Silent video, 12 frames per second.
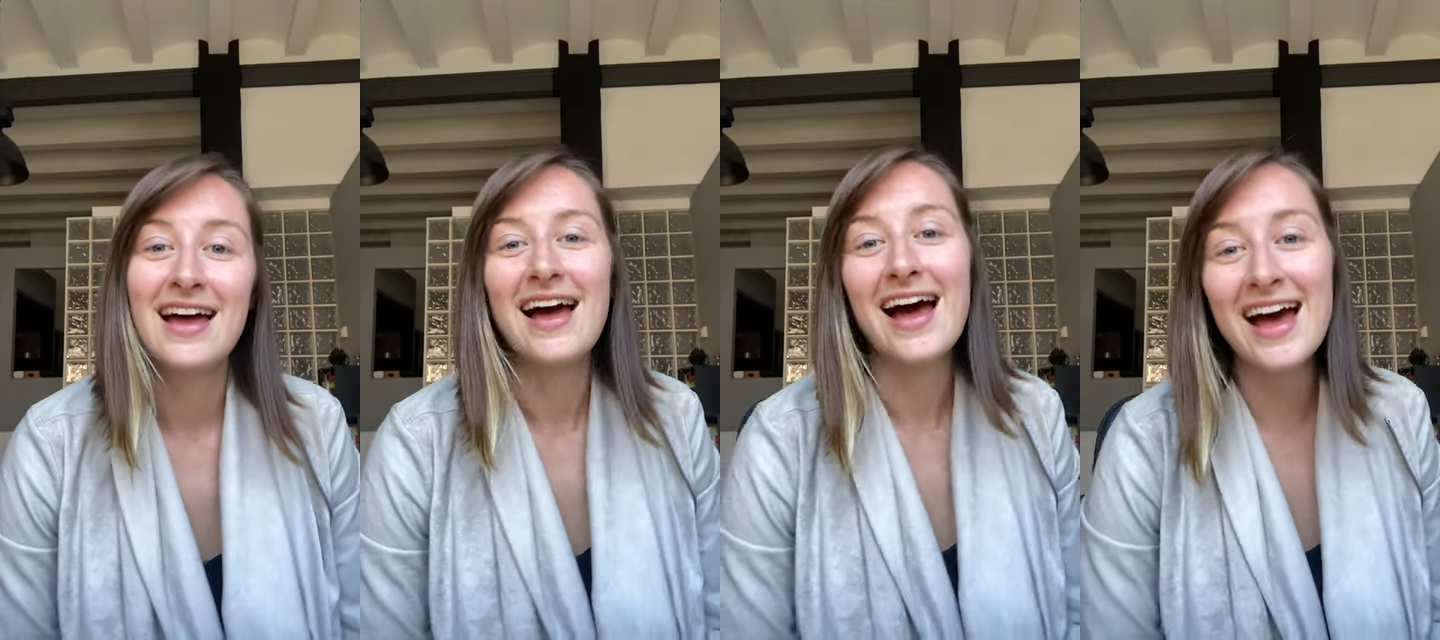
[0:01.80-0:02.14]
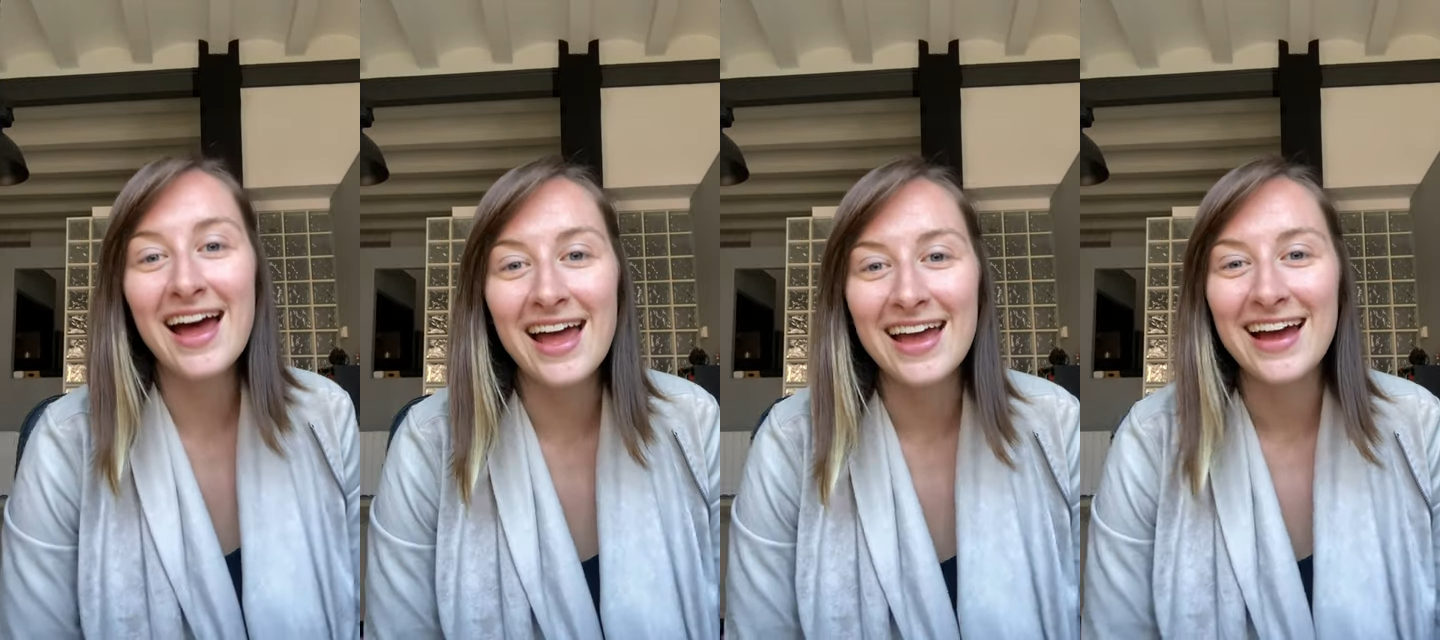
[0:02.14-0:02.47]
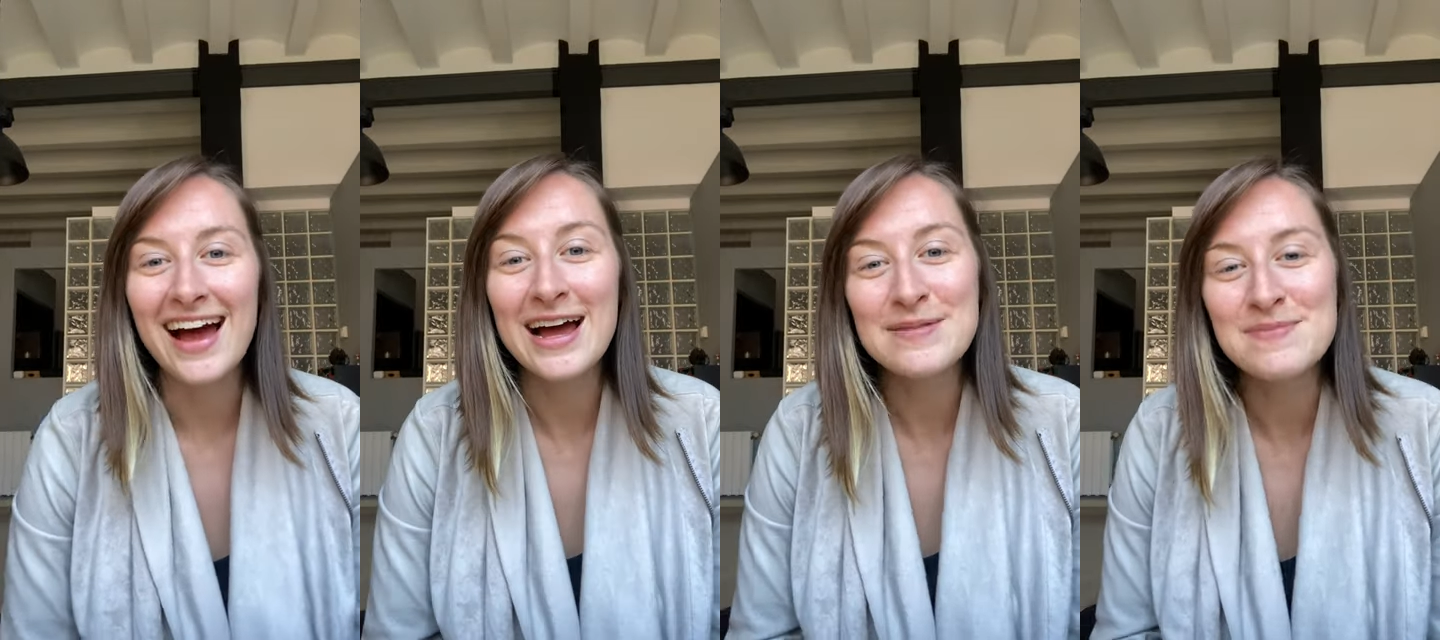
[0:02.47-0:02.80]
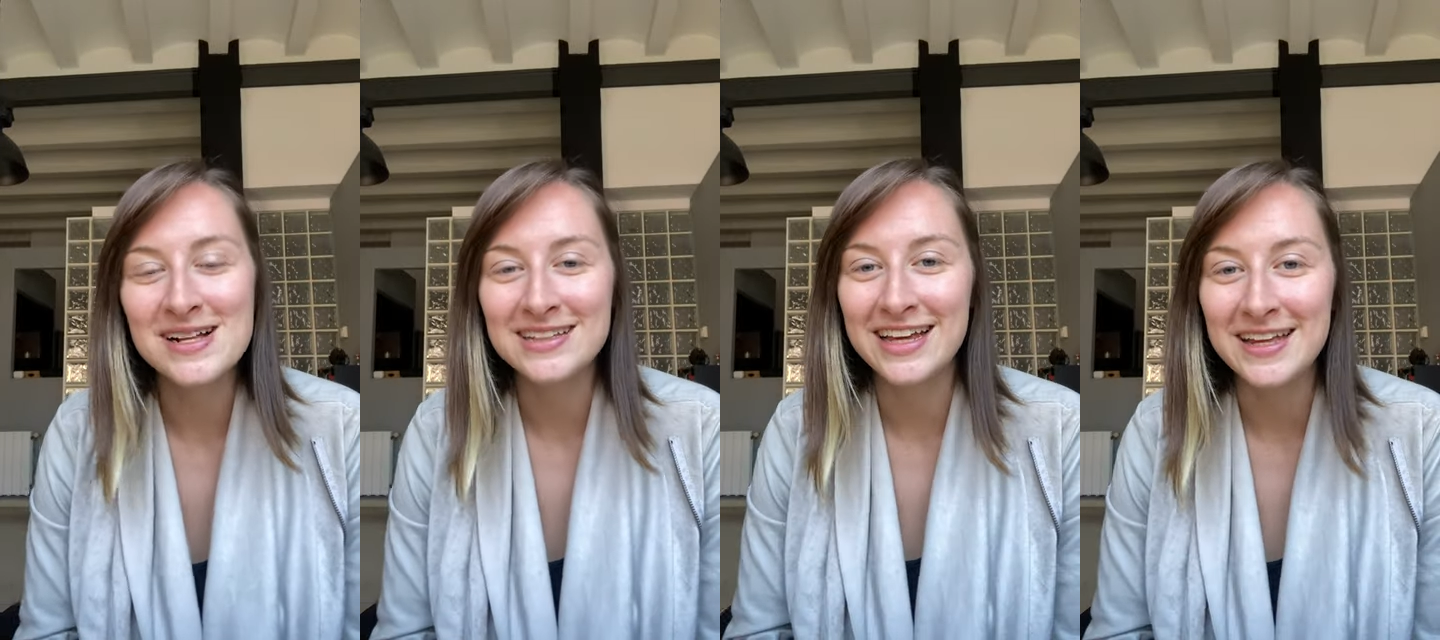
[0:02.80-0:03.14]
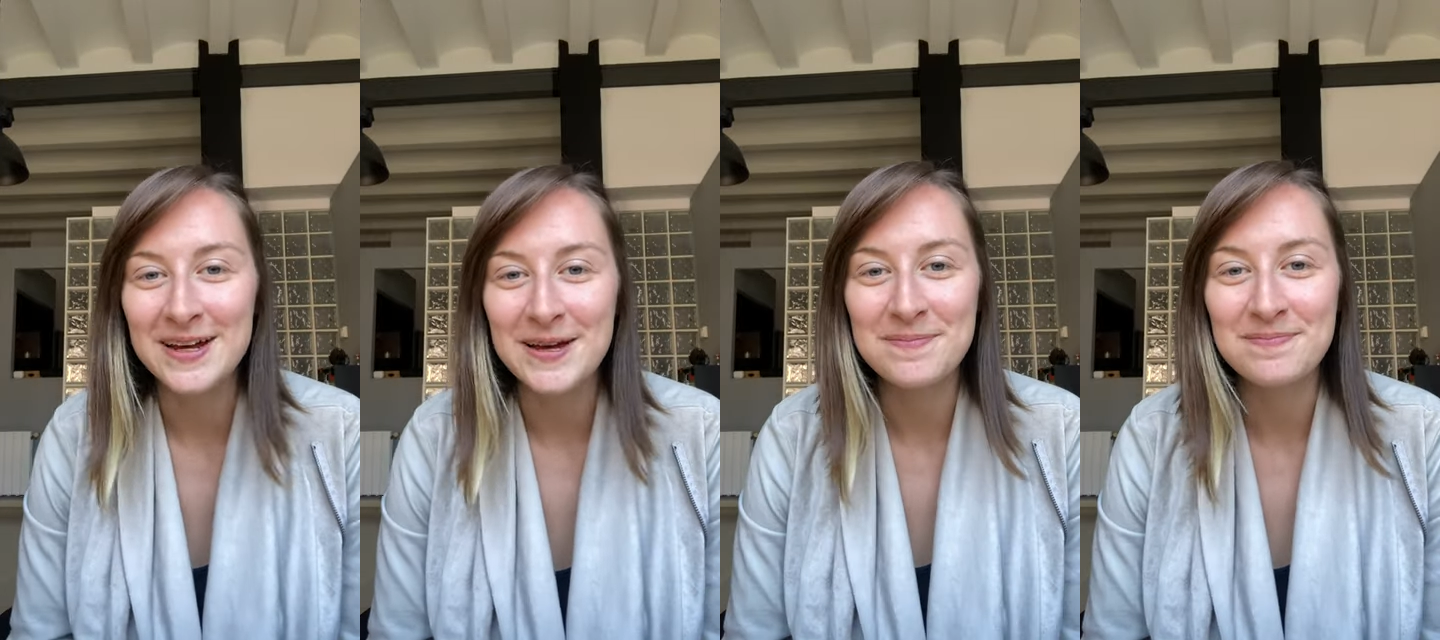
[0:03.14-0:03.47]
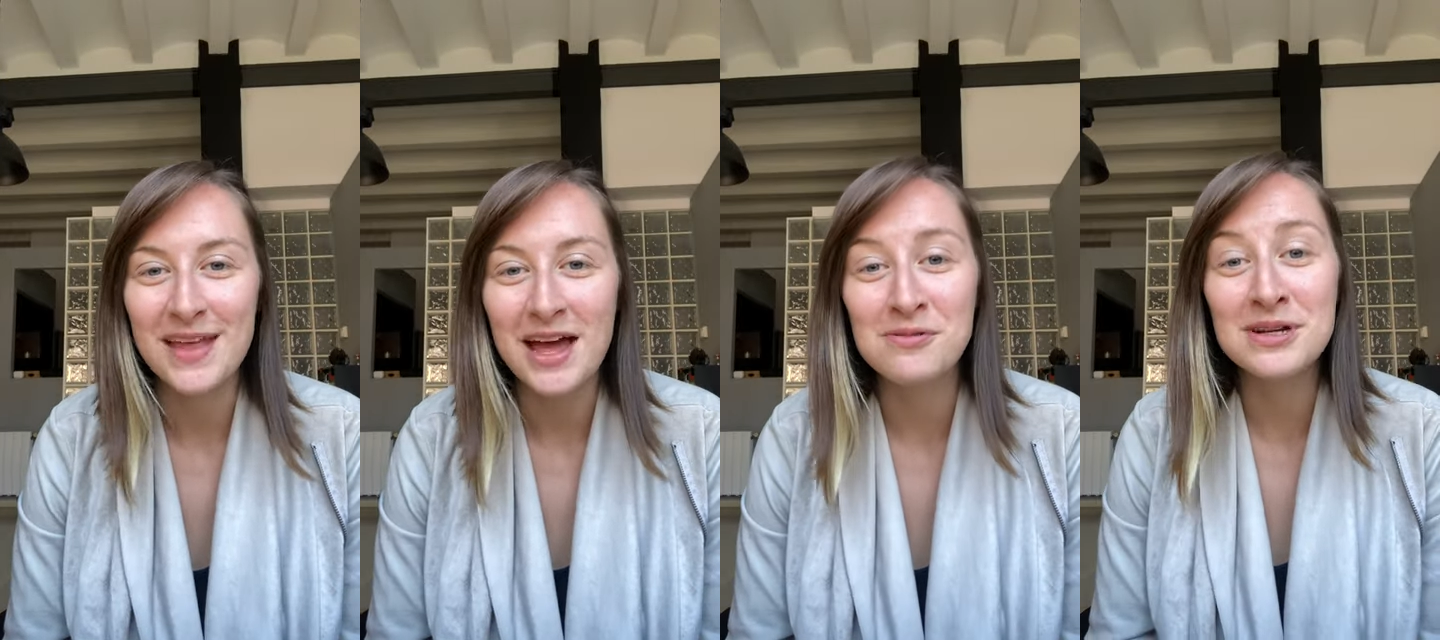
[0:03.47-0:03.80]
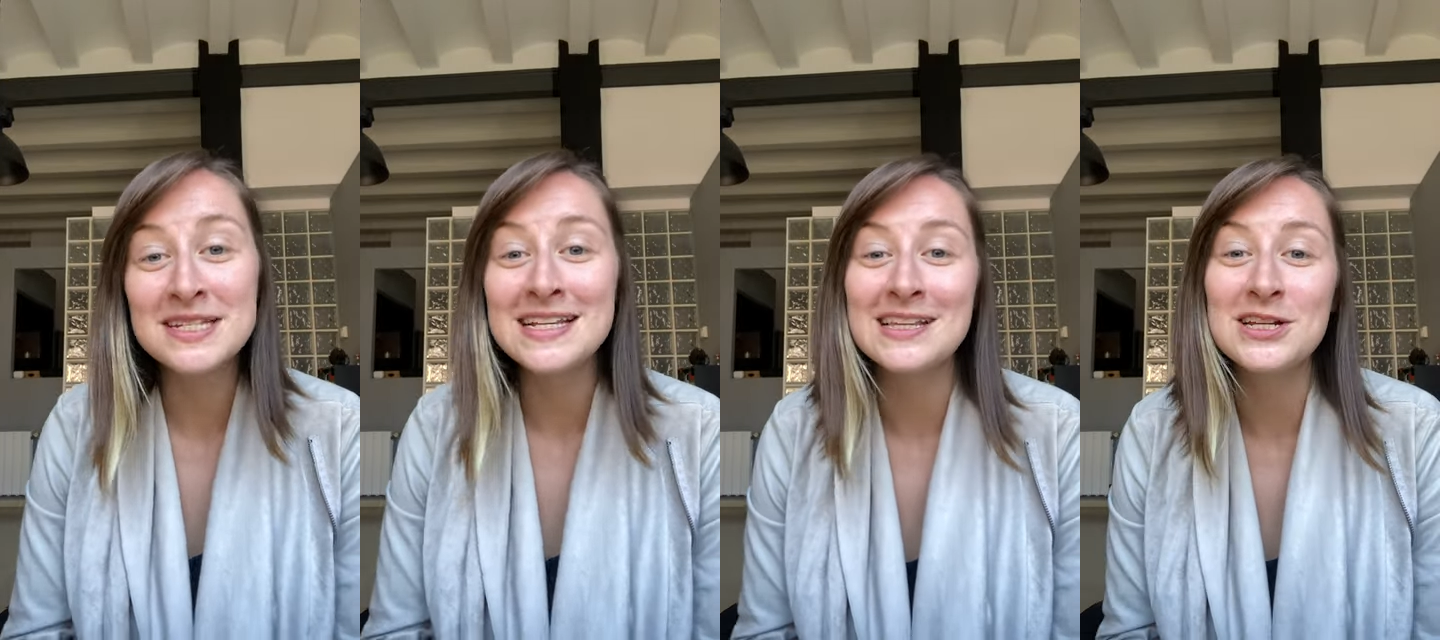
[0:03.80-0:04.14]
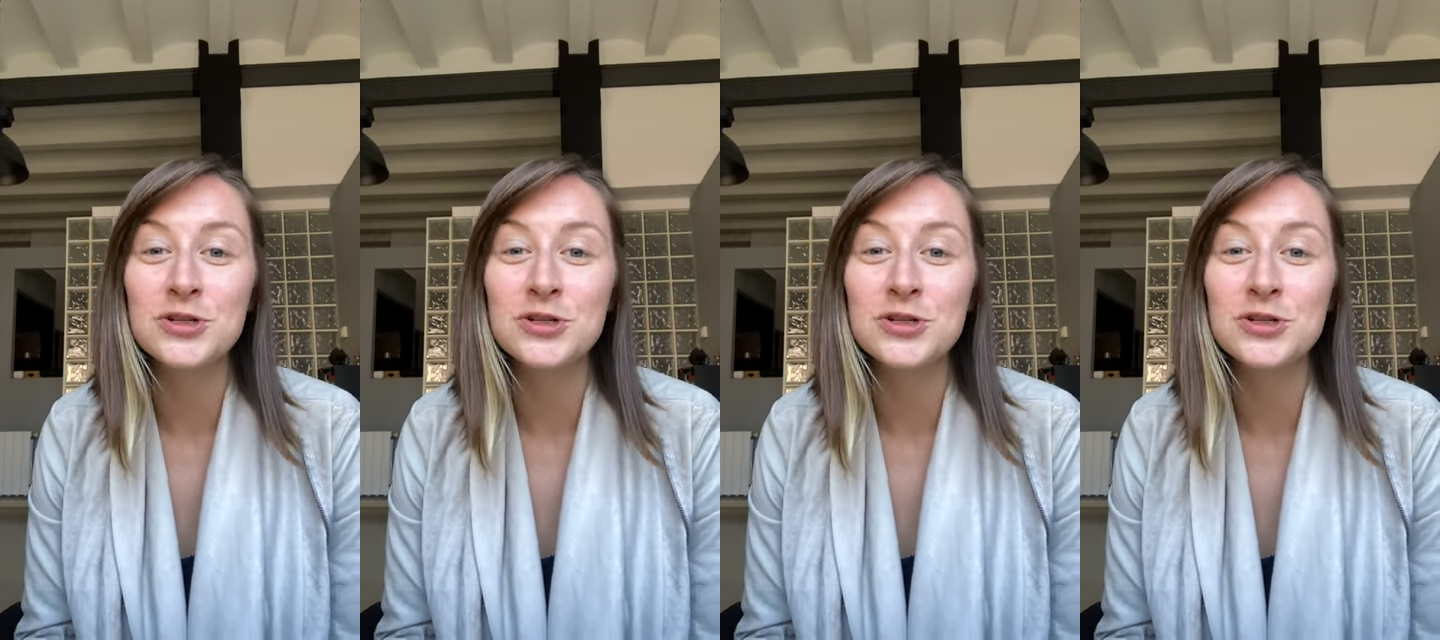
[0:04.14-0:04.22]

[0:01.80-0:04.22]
Hi, I'm Helena. I recently